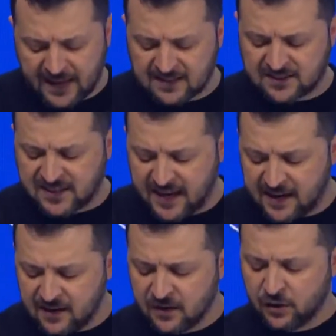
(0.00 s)
can
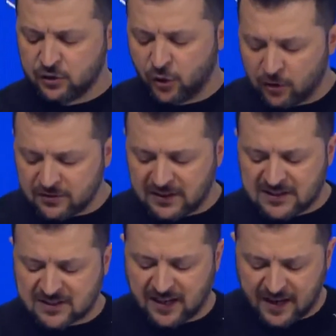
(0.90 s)
say, don't
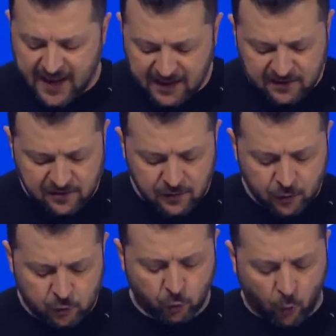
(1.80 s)
escalate,
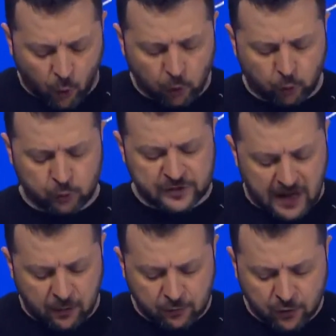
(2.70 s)
to all who
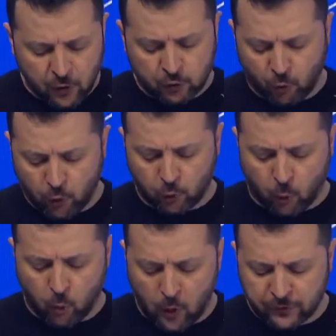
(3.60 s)
doubt, to all
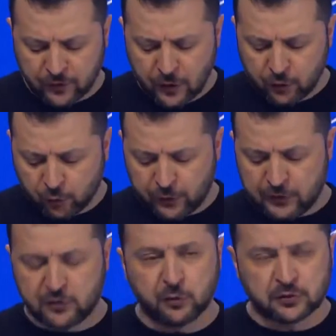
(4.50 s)
who want to
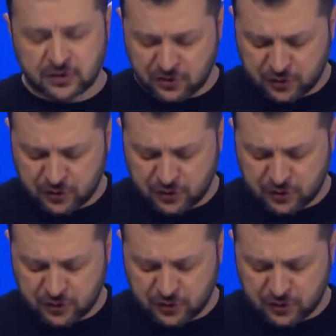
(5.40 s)
reduce